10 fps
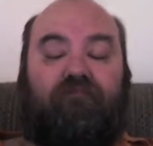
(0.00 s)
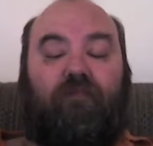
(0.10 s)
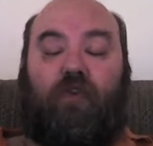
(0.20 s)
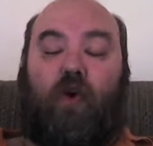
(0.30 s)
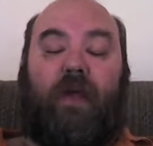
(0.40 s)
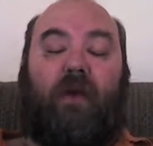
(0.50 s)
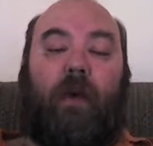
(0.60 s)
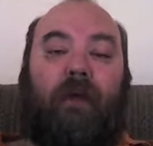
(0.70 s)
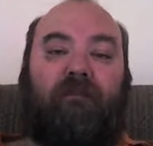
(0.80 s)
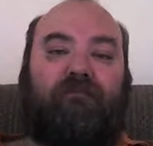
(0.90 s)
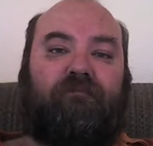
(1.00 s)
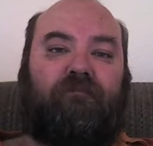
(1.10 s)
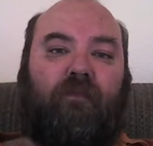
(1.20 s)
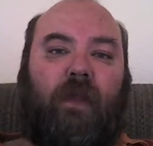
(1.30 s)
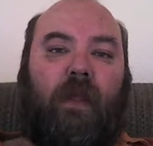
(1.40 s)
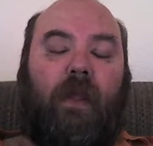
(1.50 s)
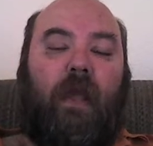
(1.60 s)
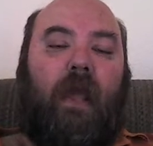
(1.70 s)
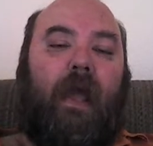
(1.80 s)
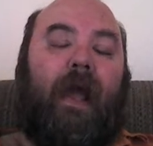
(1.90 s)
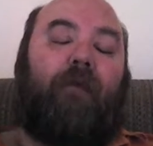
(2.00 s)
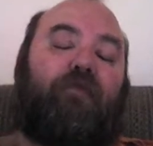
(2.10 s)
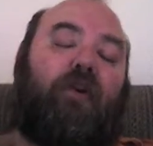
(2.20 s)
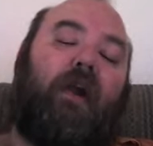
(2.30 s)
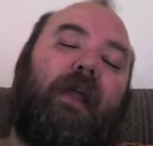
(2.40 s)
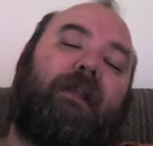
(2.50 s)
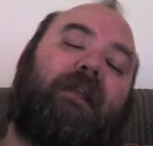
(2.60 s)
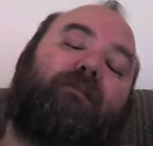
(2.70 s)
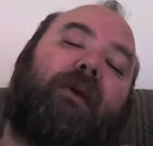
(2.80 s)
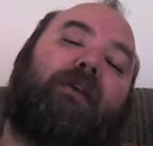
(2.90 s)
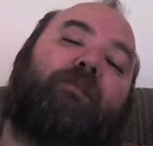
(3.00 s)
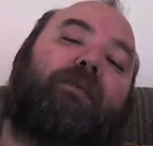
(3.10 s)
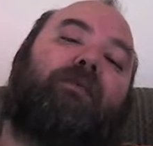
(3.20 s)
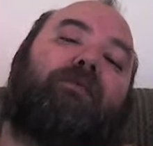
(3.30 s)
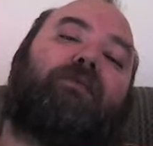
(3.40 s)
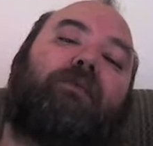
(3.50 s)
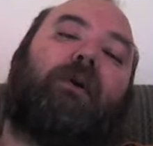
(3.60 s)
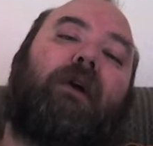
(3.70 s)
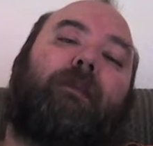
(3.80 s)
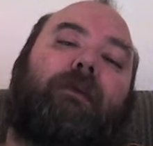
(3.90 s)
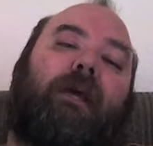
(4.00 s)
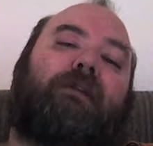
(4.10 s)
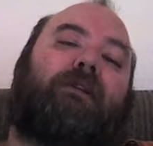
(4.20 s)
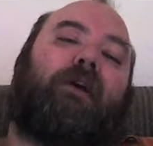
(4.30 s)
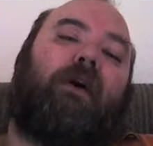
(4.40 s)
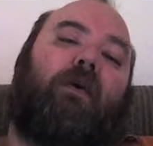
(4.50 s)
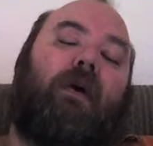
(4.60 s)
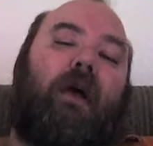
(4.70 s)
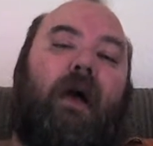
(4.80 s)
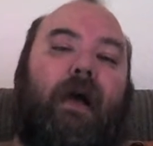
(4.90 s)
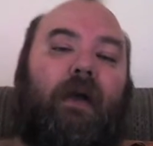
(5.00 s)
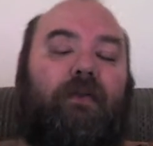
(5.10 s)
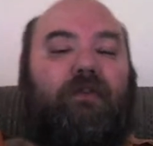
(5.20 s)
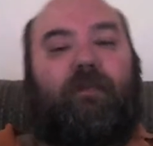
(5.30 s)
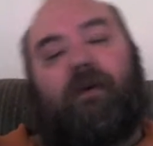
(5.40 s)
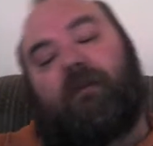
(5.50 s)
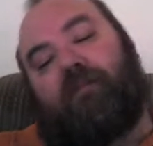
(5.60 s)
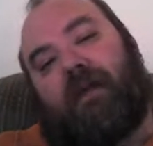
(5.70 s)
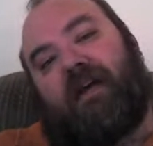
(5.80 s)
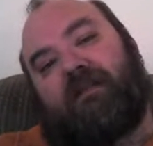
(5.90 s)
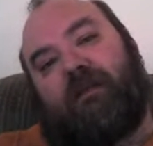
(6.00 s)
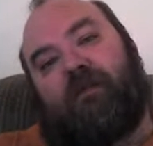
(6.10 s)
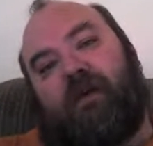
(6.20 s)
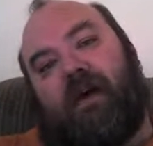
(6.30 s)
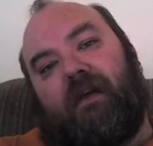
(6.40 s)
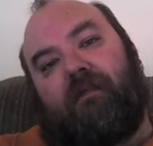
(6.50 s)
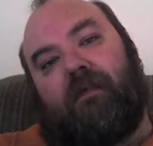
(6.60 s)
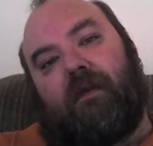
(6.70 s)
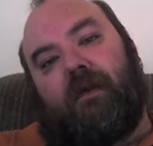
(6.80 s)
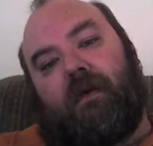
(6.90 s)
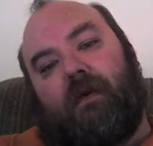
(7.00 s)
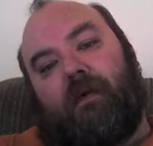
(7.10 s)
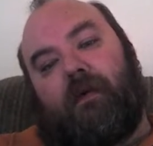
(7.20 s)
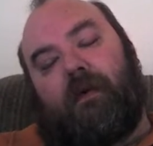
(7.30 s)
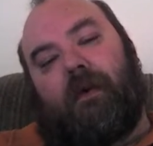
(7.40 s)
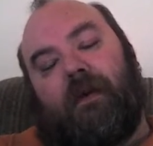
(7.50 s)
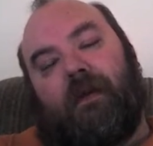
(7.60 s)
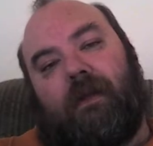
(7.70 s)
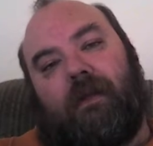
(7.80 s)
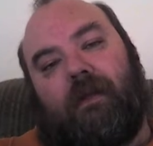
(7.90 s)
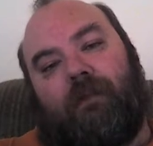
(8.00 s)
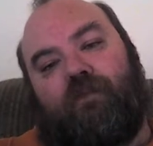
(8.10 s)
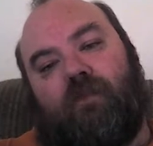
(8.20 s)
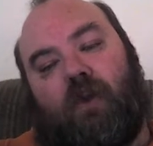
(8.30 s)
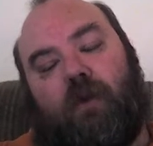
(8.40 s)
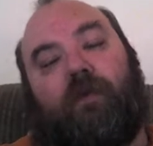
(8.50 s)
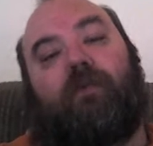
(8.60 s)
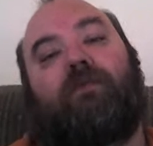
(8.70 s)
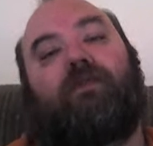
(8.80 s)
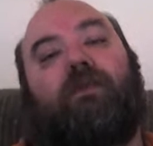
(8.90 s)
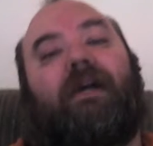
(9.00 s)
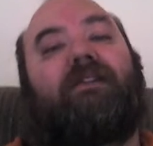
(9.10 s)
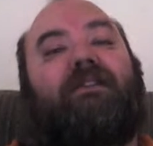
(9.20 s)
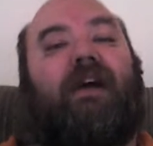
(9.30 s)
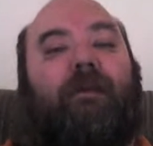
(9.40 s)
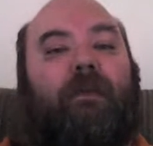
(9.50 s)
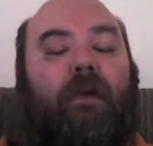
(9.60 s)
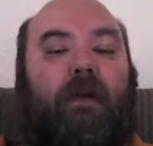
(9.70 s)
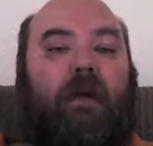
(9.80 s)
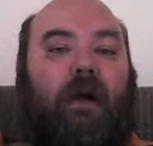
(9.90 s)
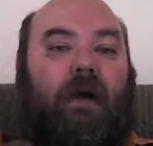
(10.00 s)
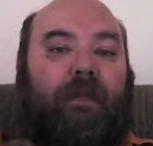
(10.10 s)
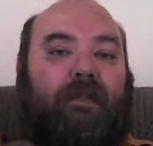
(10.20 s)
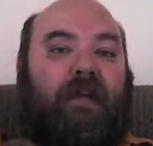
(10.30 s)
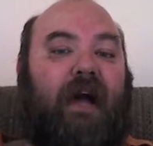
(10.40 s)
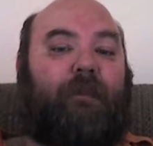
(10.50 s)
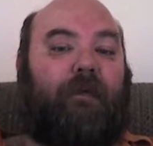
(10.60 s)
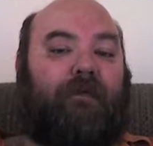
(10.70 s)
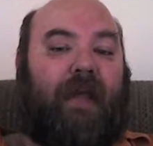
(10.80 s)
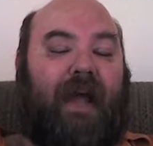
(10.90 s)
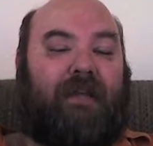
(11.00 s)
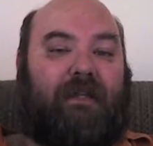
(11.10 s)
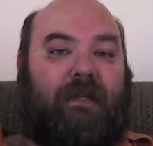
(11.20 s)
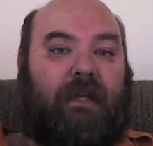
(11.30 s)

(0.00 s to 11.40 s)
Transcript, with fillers: Throw that away. After I did my Ubuntu a couple days ago, I also put Plasma 5 or Kubuntu desktop on the top of that